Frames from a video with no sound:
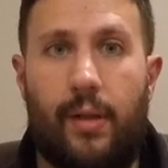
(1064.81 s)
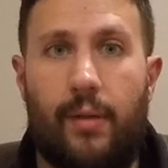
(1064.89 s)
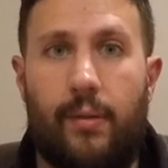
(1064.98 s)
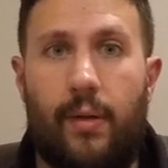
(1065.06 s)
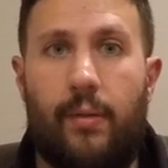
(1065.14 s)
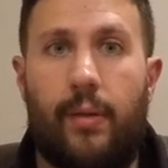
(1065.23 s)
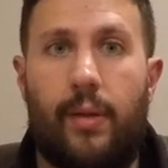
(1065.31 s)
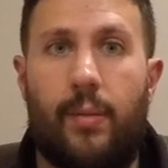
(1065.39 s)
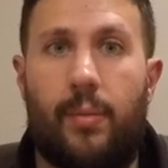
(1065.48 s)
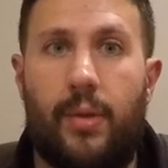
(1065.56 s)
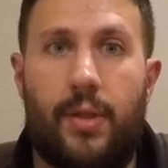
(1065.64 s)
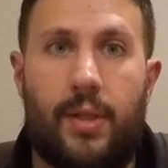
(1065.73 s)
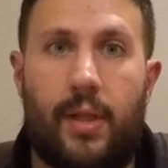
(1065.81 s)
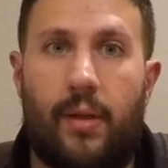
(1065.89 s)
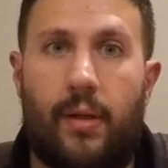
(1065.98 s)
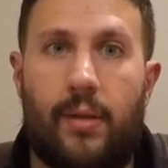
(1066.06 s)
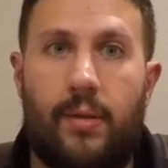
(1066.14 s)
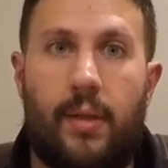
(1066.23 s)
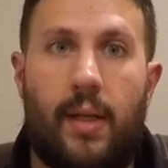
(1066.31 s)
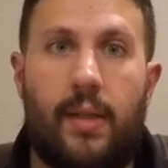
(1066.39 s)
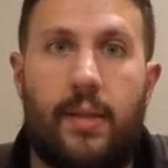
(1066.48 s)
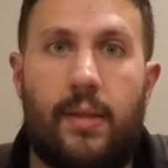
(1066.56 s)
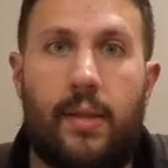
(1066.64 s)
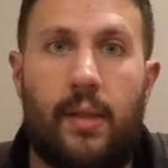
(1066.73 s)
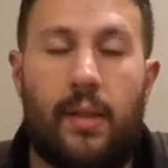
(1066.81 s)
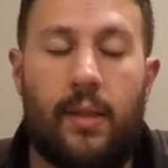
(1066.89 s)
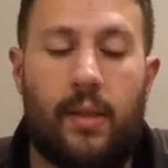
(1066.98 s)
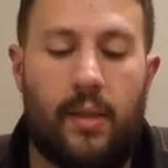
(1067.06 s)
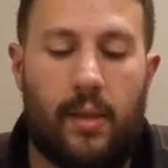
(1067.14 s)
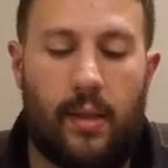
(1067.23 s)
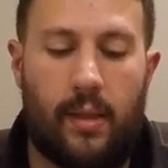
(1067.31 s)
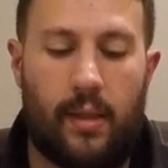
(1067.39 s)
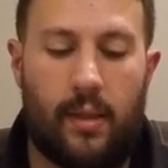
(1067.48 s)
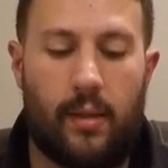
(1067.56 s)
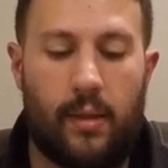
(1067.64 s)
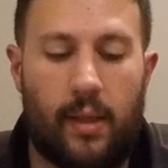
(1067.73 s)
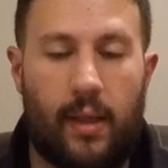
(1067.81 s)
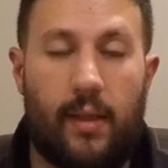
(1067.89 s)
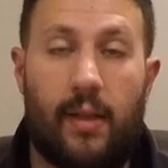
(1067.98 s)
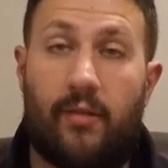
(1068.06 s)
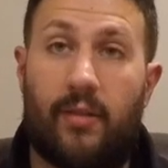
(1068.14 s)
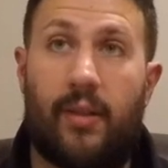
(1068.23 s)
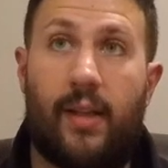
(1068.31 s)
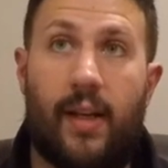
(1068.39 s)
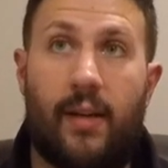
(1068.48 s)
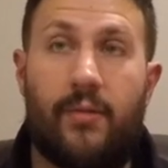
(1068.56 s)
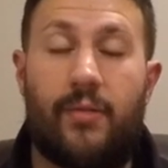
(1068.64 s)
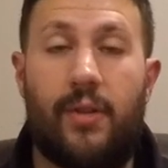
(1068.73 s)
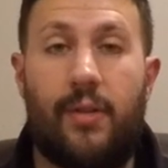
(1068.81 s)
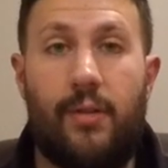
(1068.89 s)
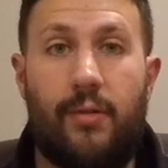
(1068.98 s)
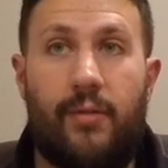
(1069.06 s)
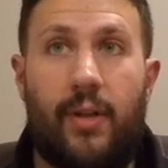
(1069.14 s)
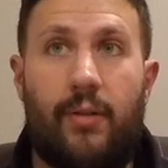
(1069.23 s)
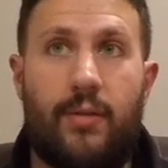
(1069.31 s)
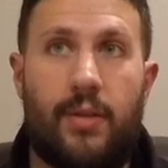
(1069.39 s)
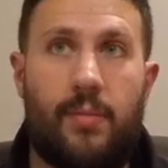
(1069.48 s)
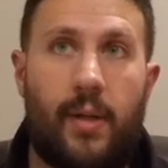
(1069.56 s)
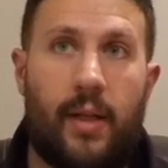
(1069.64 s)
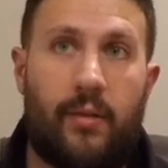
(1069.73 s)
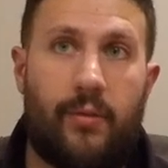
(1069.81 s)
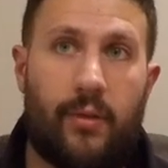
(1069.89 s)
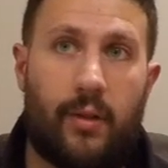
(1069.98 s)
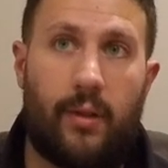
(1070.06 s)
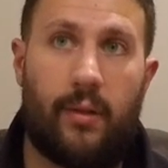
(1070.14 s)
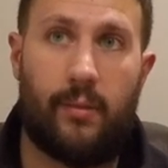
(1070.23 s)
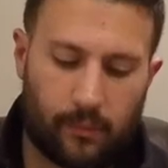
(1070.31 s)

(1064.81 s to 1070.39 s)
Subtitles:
I really appreciate all you guys, and I definitely have a newfound respect for